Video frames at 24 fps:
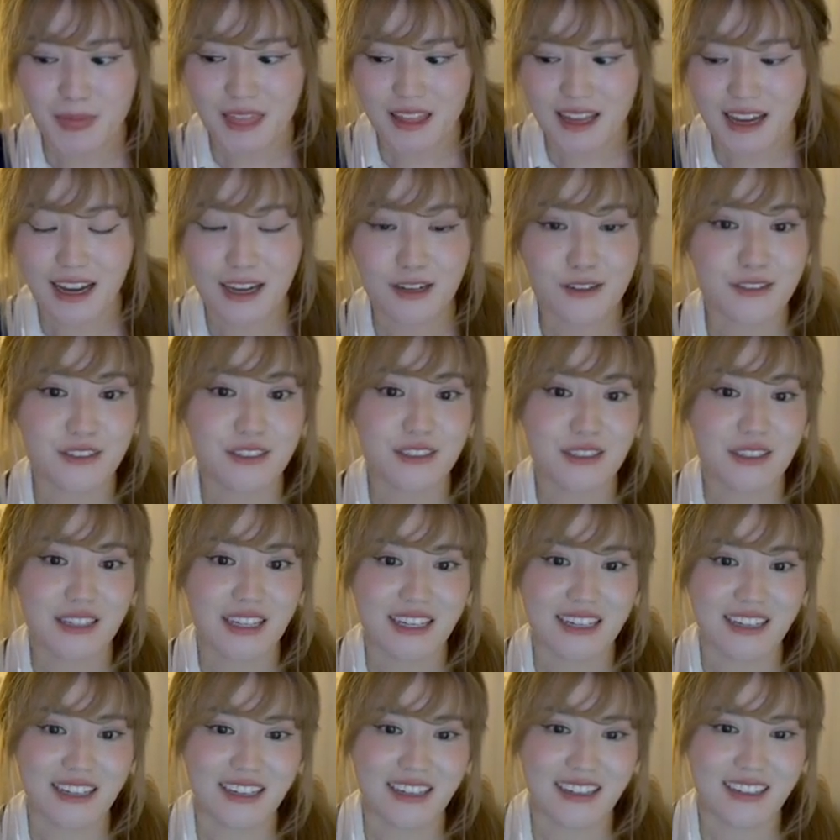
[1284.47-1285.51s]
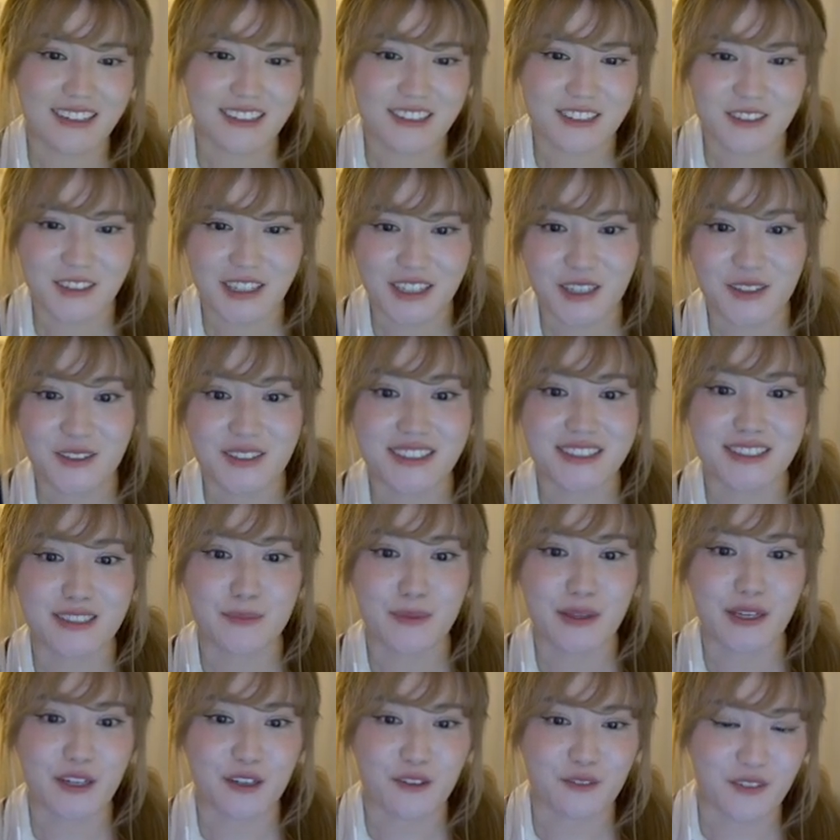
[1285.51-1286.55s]
I don't do that again, so I don't
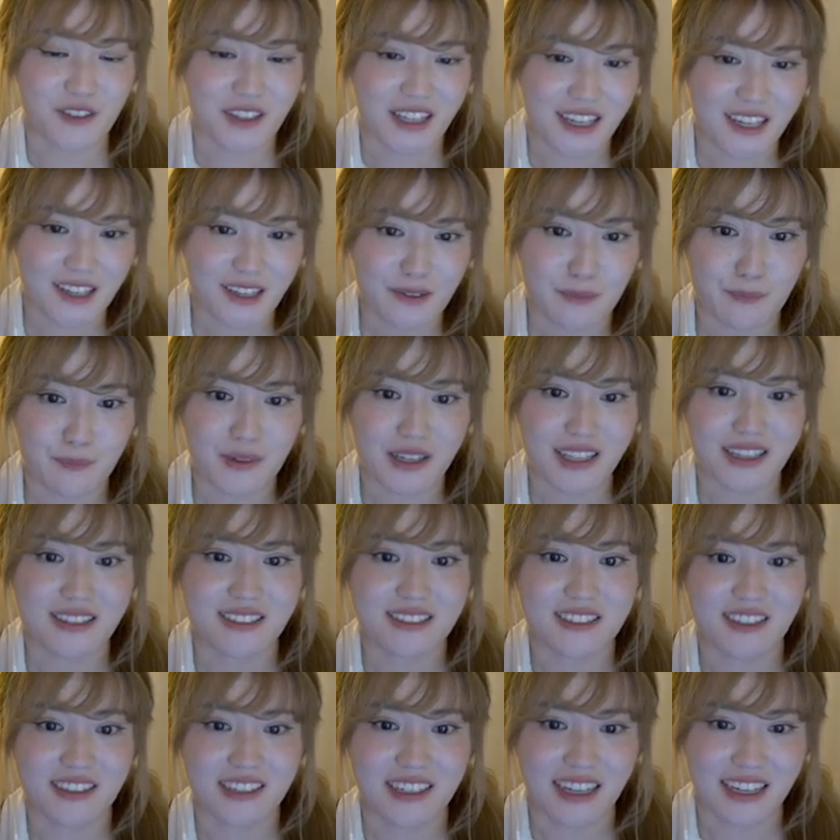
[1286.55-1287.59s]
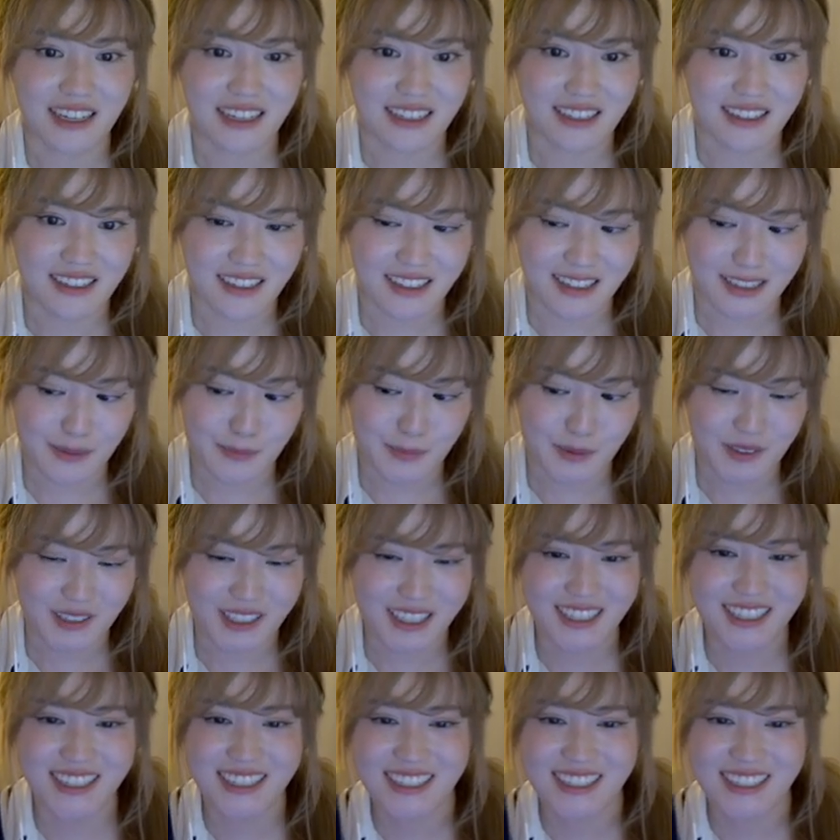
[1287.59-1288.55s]
disappear for like months on end anymore,